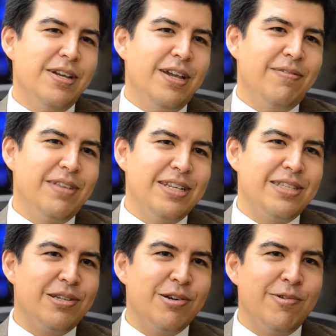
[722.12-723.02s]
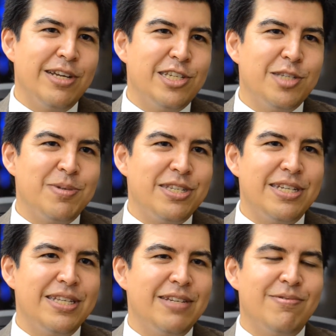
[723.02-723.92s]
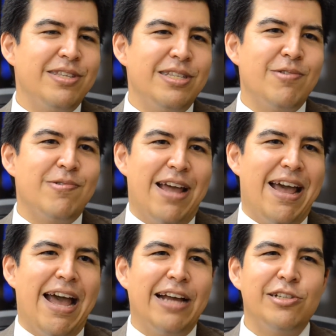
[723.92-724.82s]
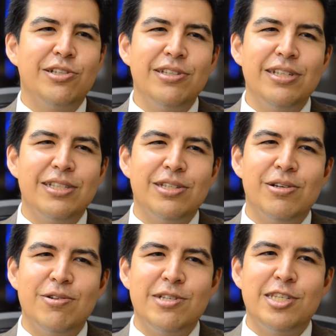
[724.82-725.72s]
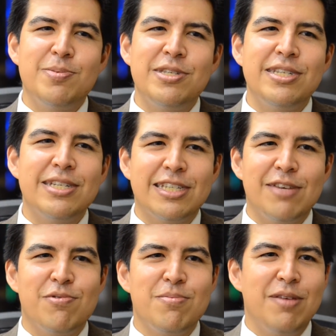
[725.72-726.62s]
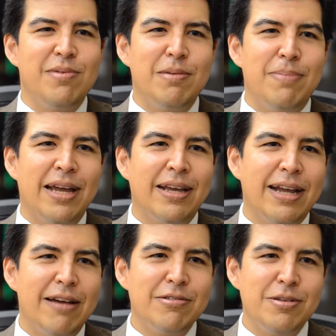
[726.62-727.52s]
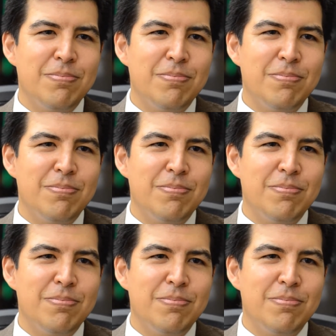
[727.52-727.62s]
if they need to go to HSBC, they really don't actually need to go to HSBC, except for maybe a bank account.